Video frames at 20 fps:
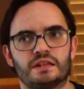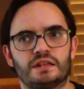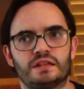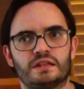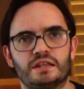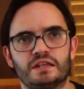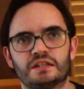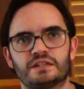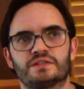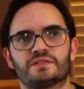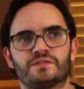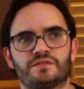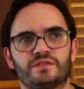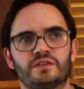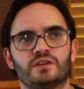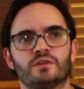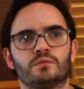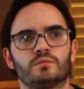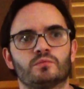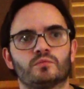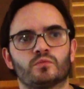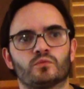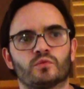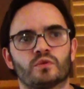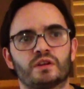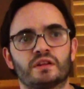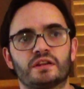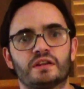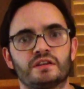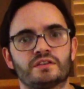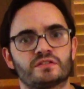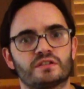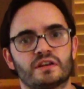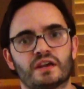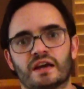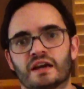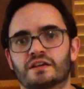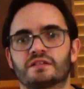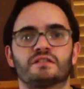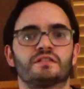This film really is an
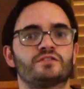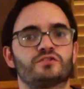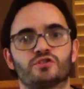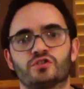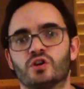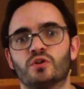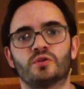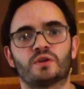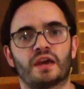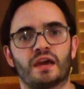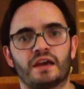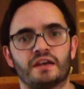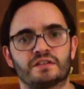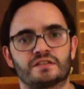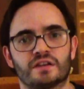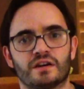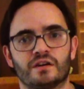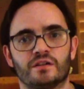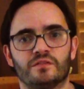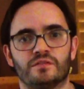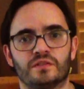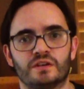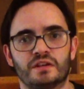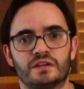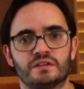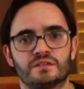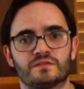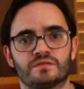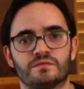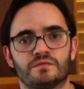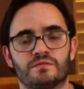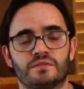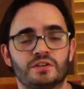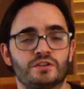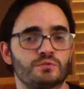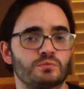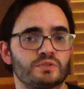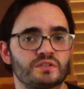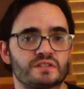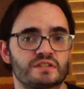excellent showcase of his
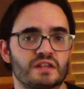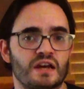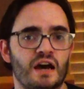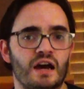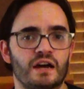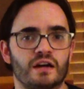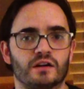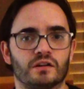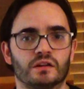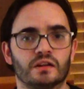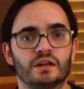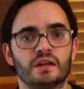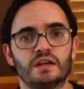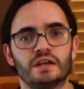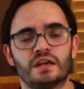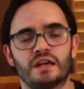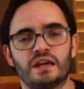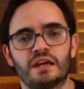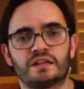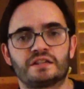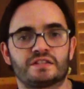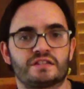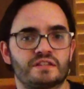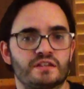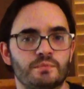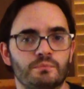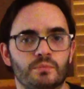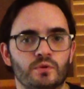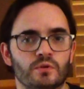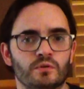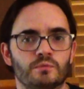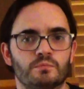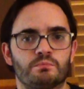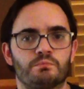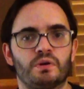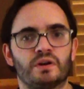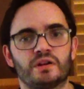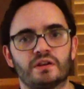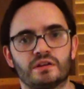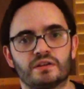visual style. It's simple,
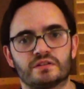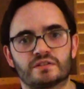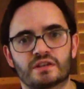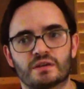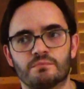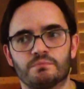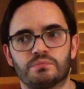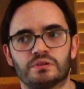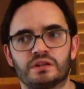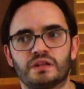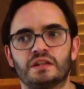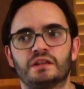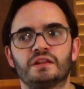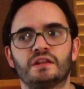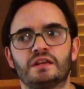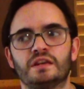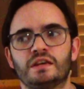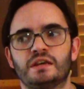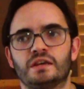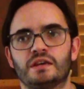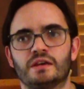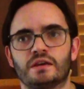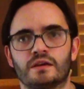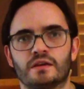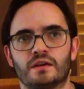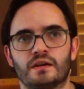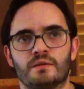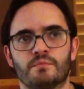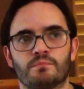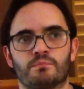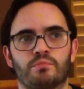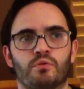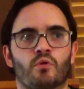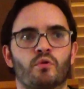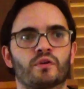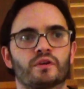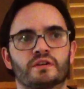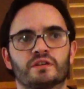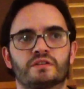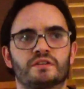but it's completely
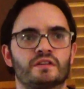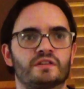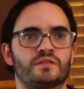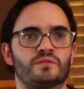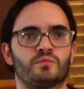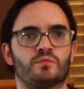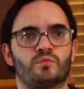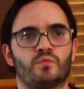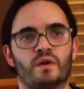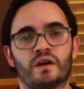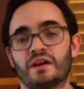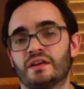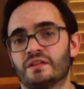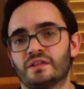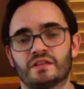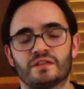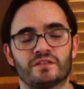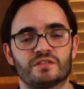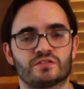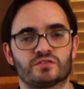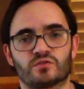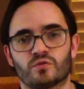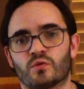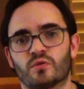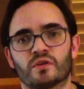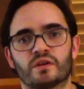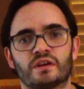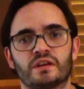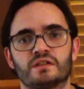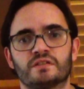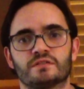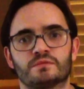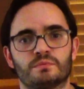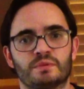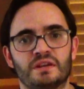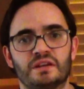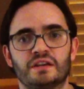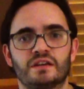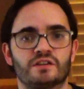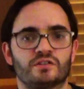important to the way that the story is
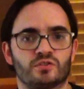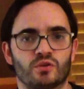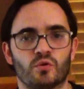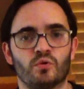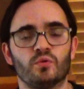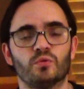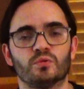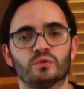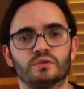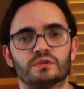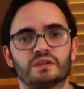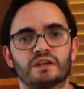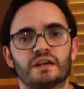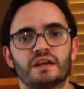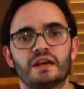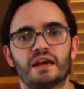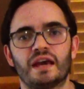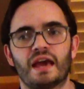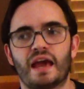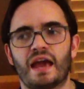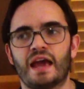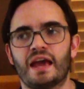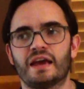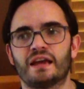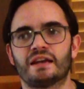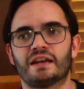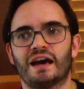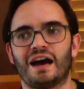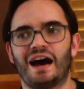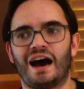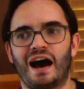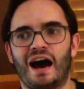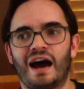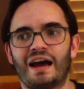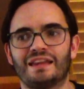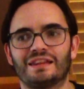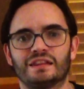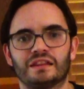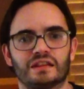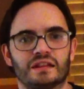being told. And
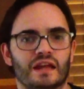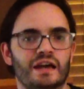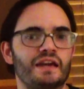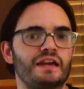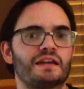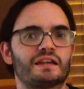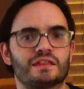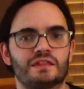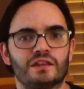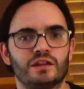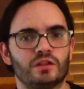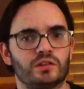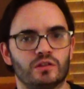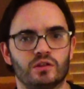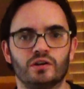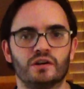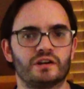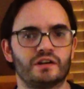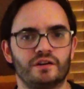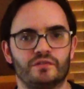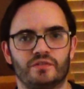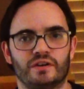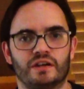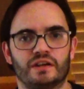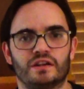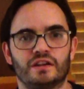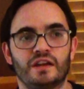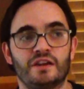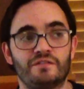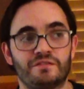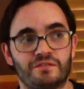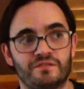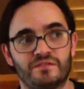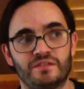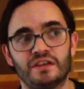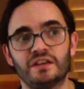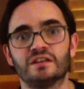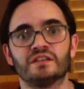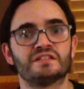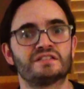I like the look of it. It
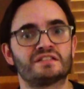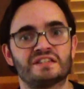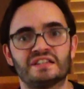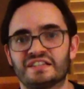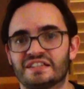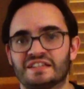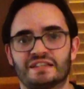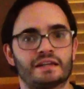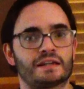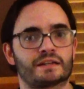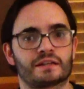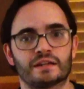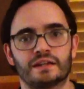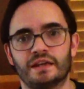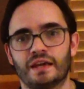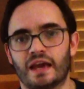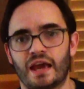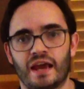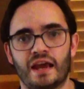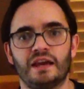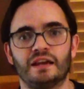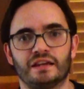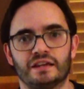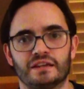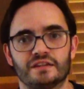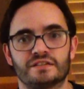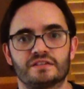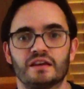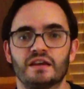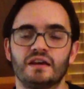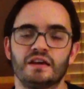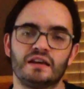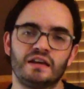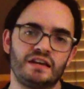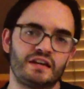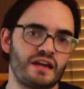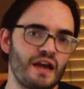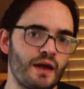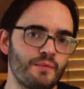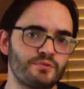feels distinctly 80s. He
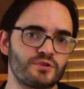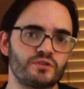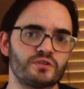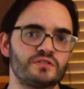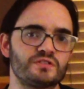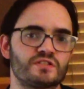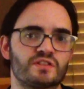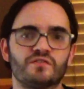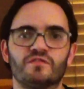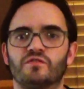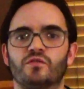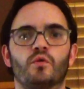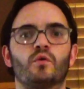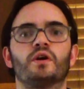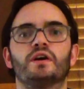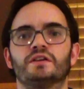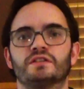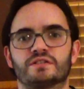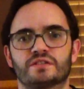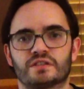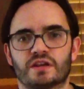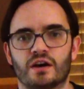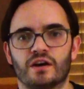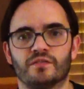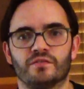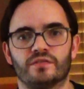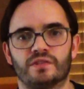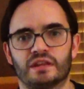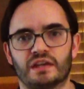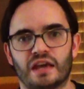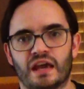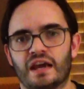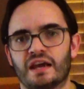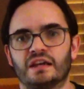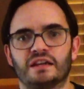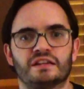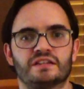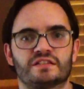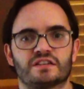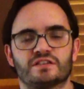captures the voice of the
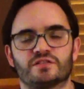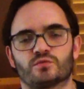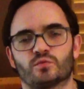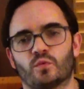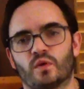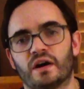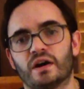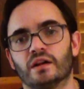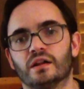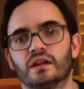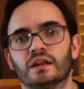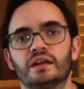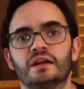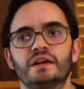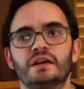80s as well.